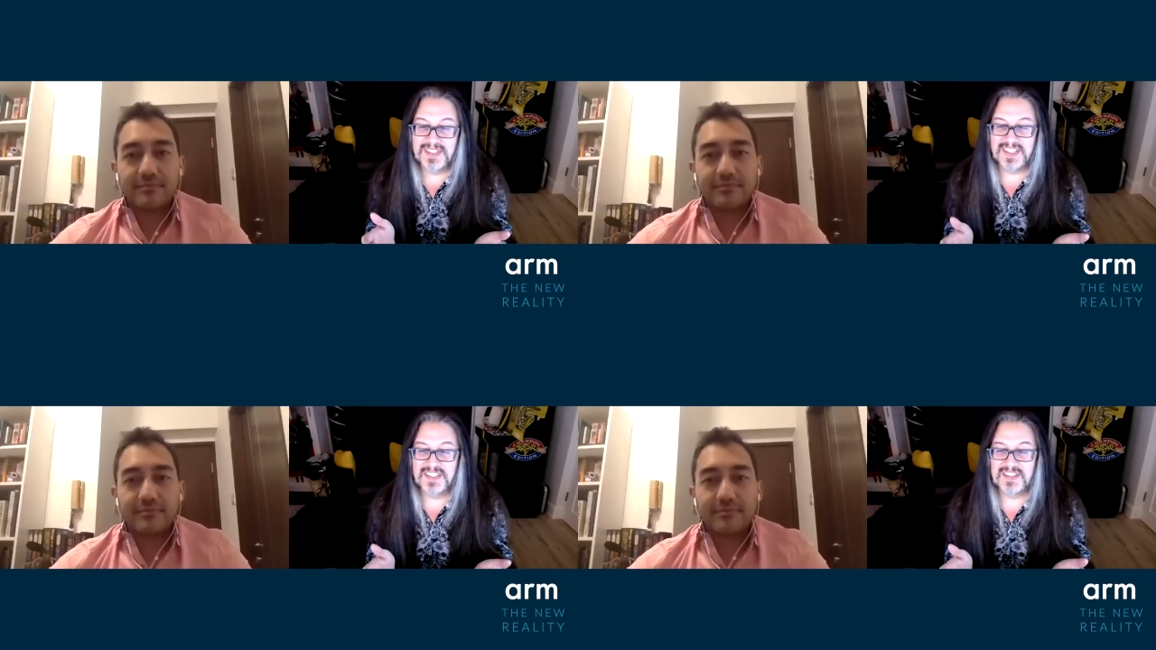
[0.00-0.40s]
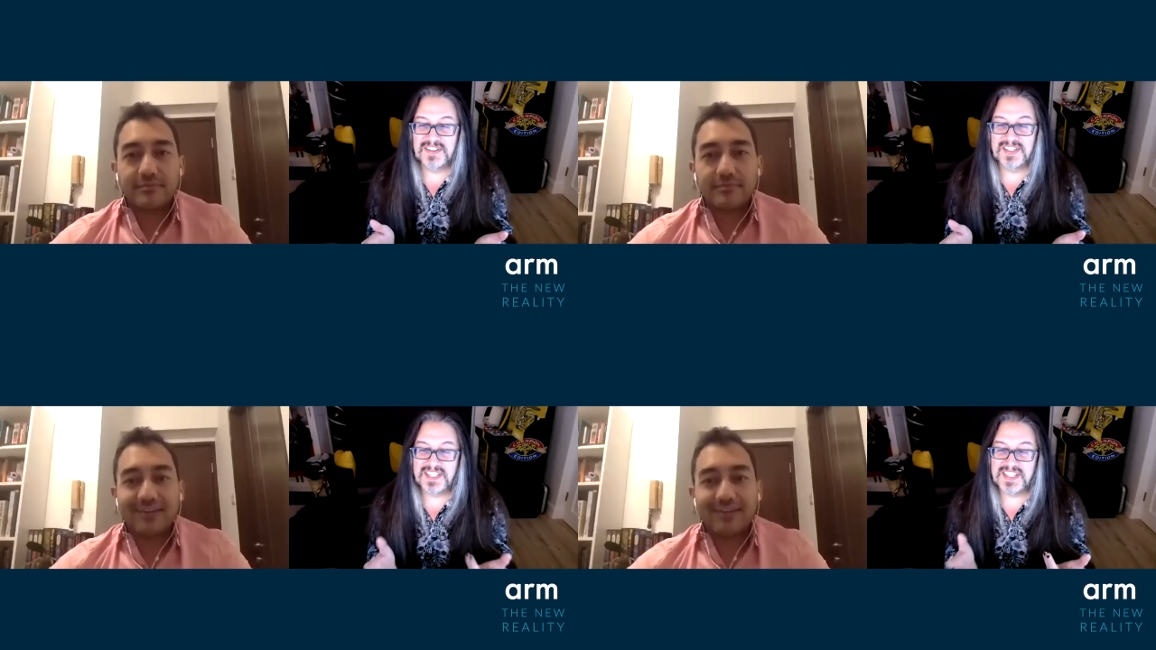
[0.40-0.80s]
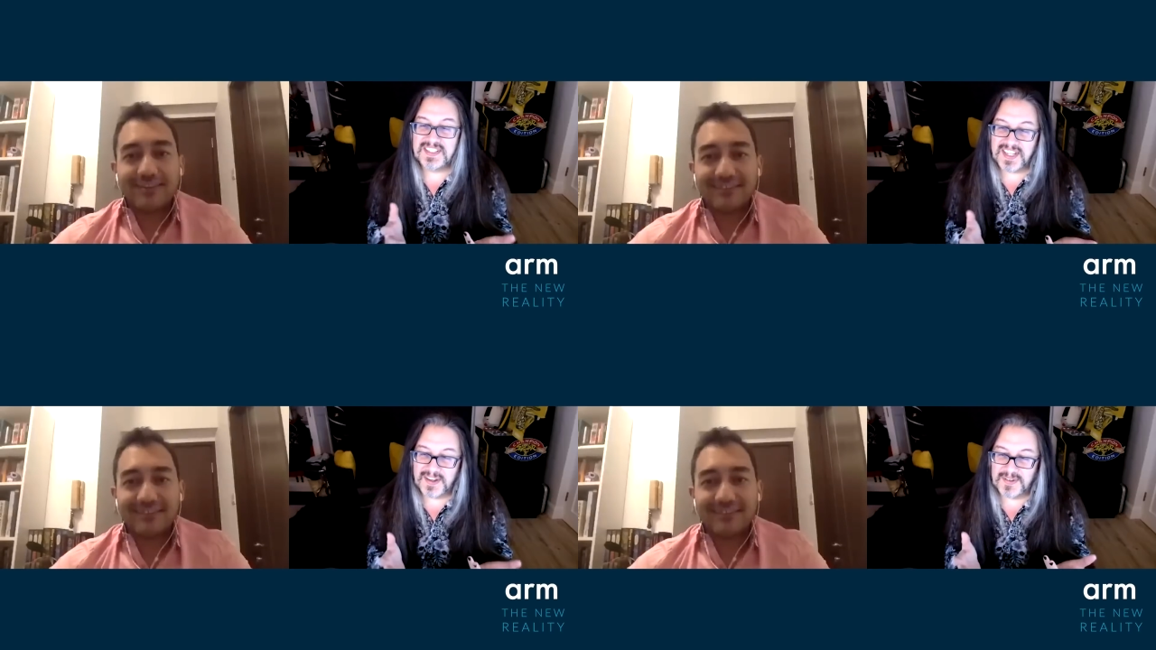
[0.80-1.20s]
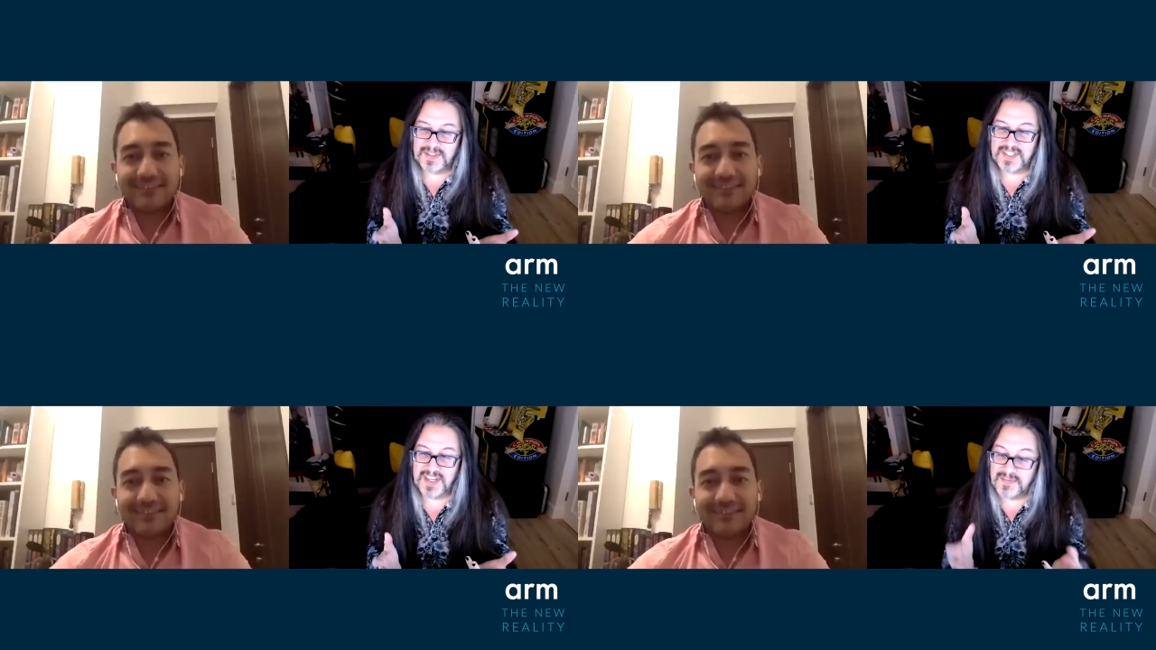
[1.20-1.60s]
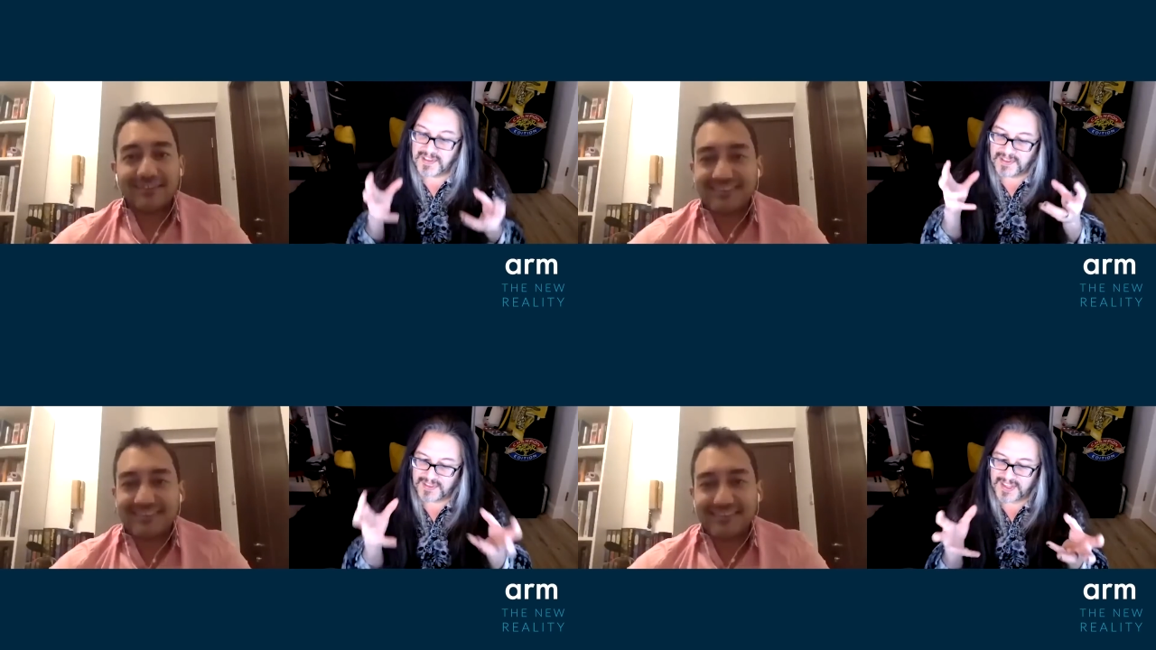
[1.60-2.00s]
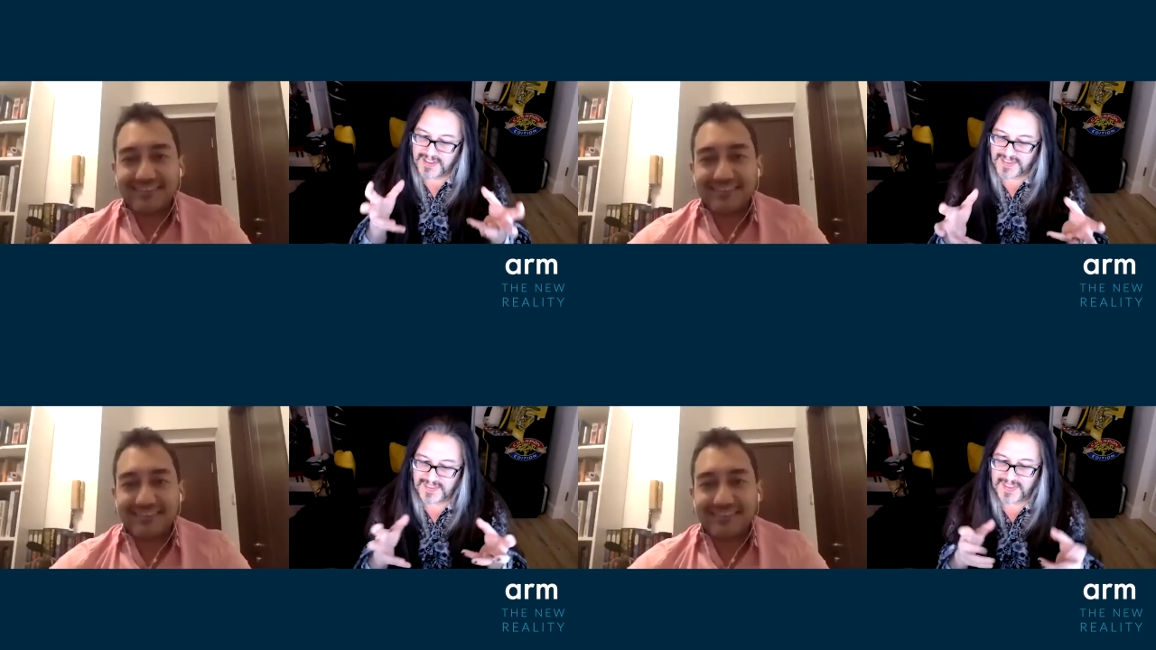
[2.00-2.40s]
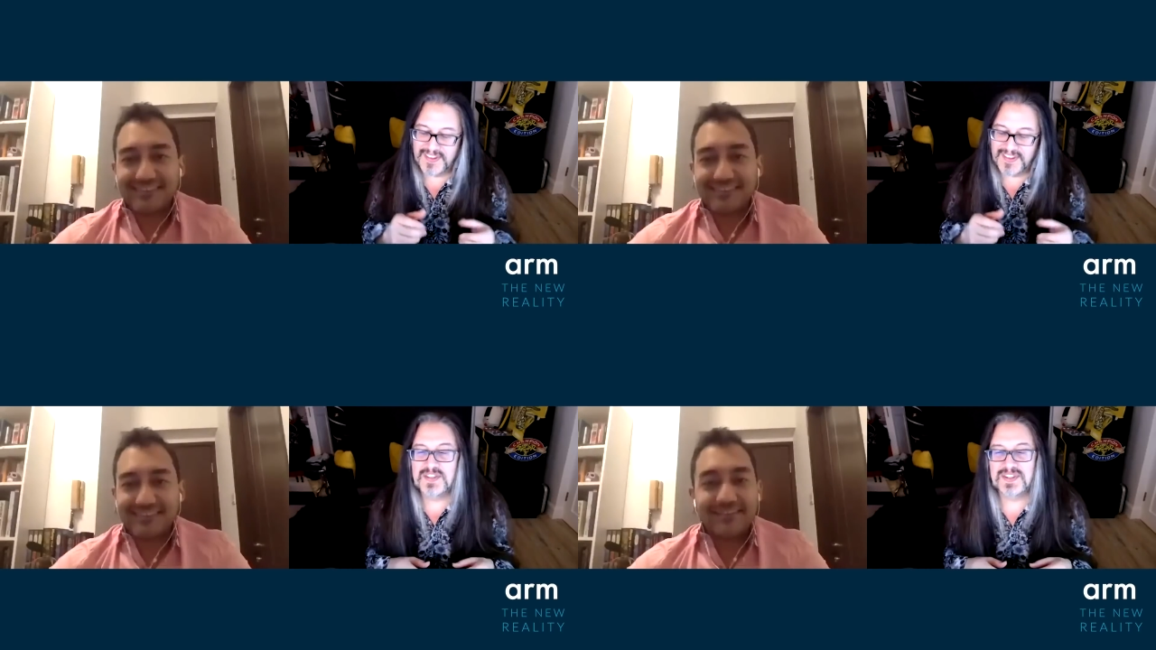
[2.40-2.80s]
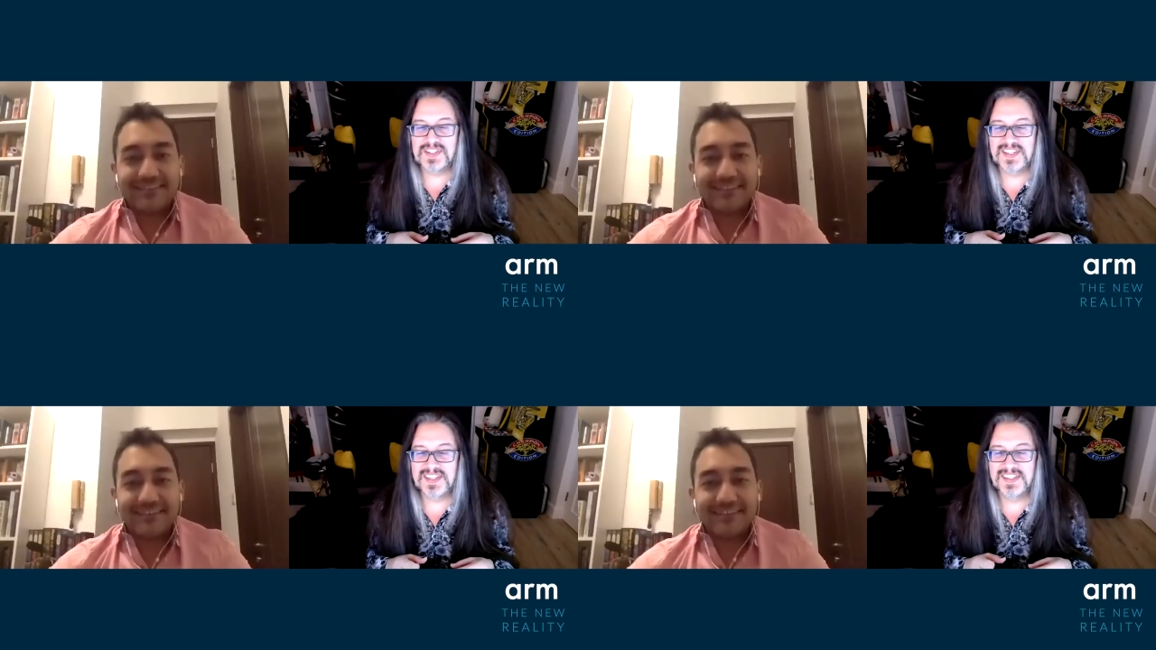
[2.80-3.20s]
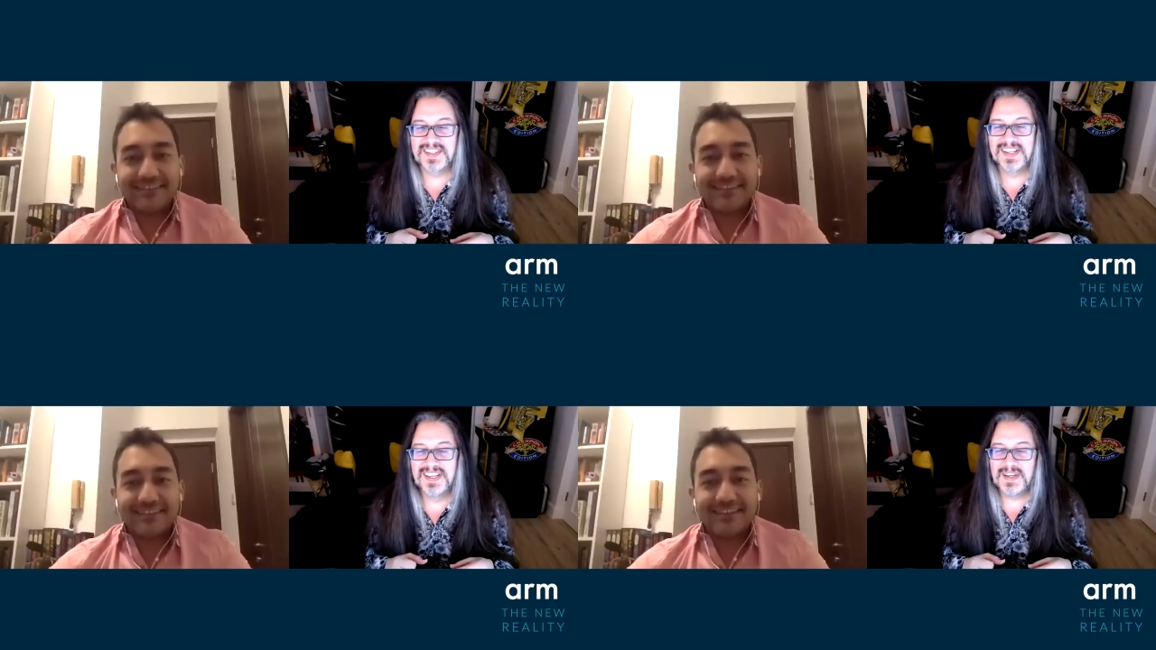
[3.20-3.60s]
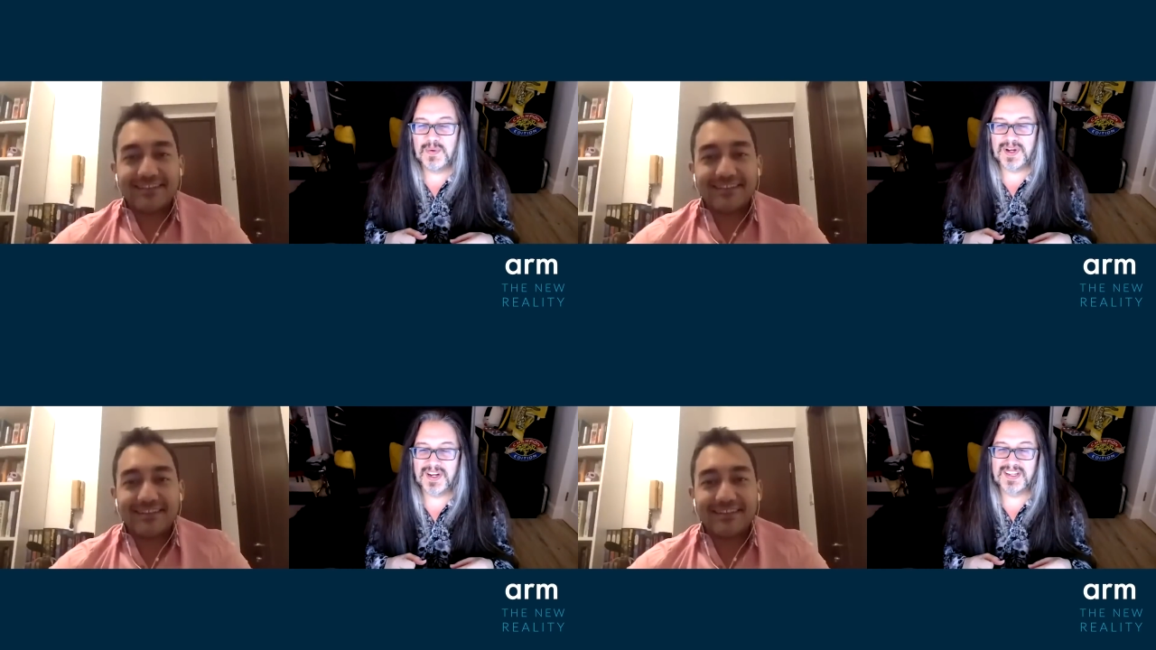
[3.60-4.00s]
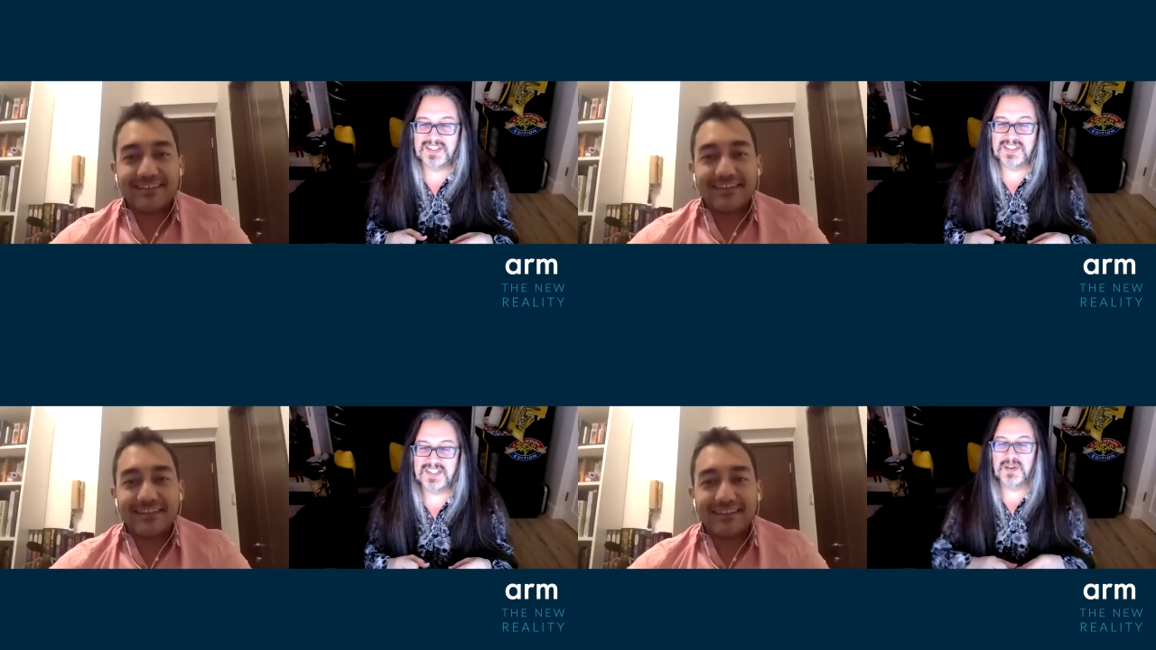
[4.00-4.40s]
Speaker 1: into the details of the thing that they're interested in. Whereas, you know,